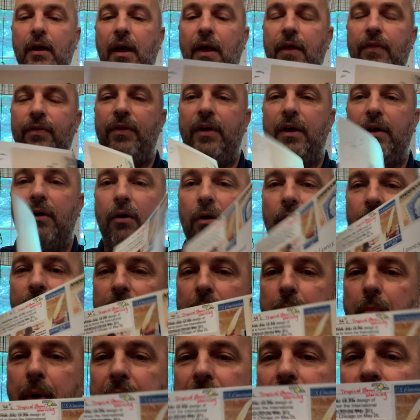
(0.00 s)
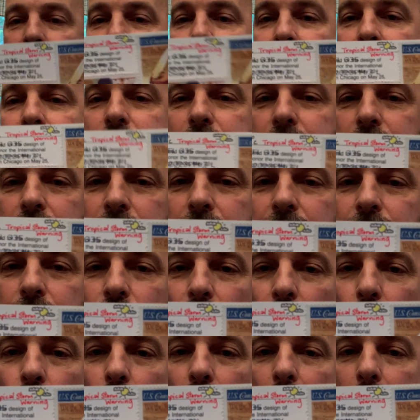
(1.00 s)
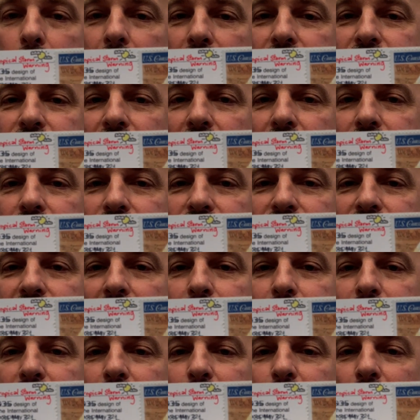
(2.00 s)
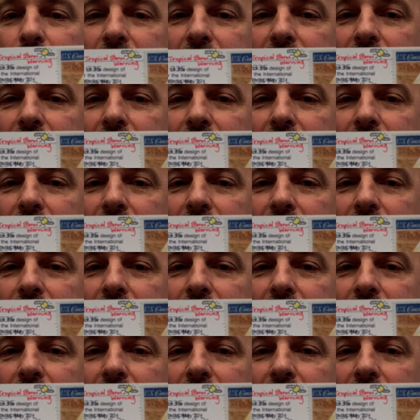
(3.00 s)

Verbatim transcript: And there on the back were a bunch of other stamps she put,